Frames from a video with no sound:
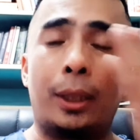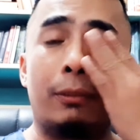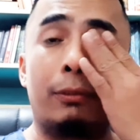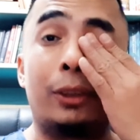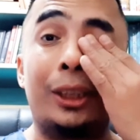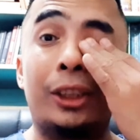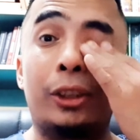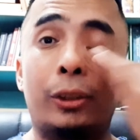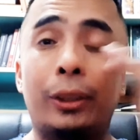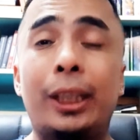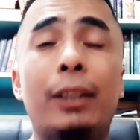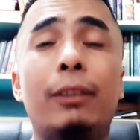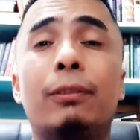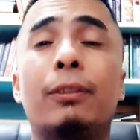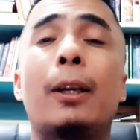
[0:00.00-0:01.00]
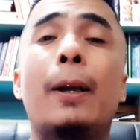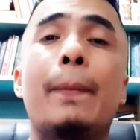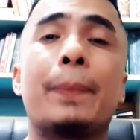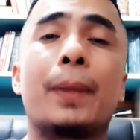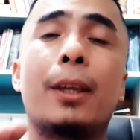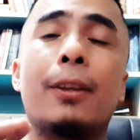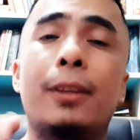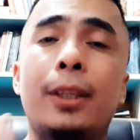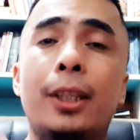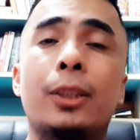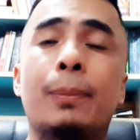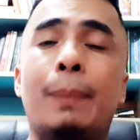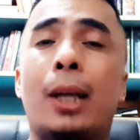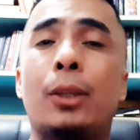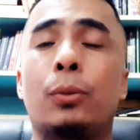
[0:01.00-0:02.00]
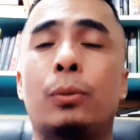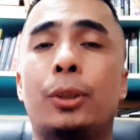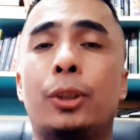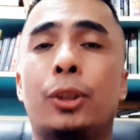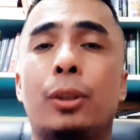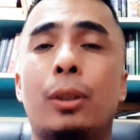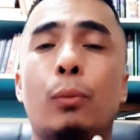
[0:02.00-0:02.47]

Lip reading: of retrieve these passwords,